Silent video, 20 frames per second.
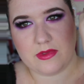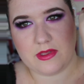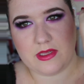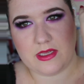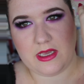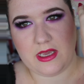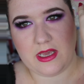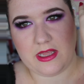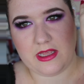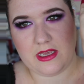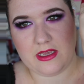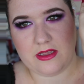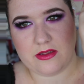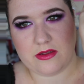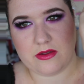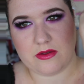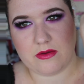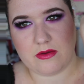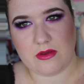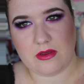So yeah, I think
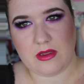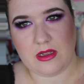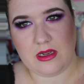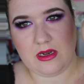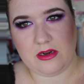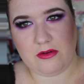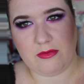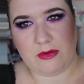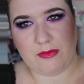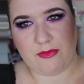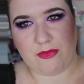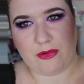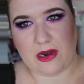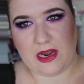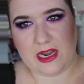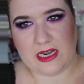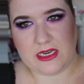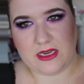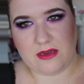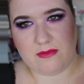it's a little bit
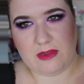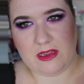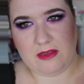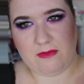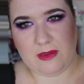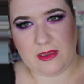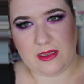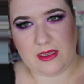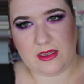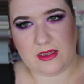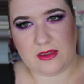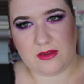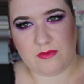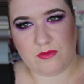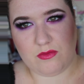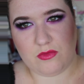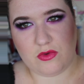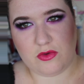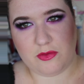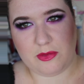brighter, maybe
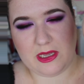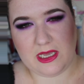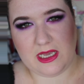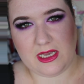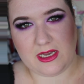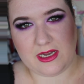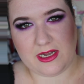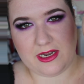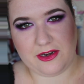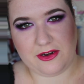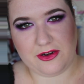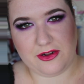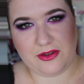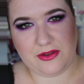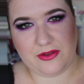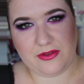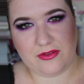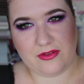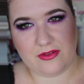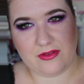more pink, I don't know.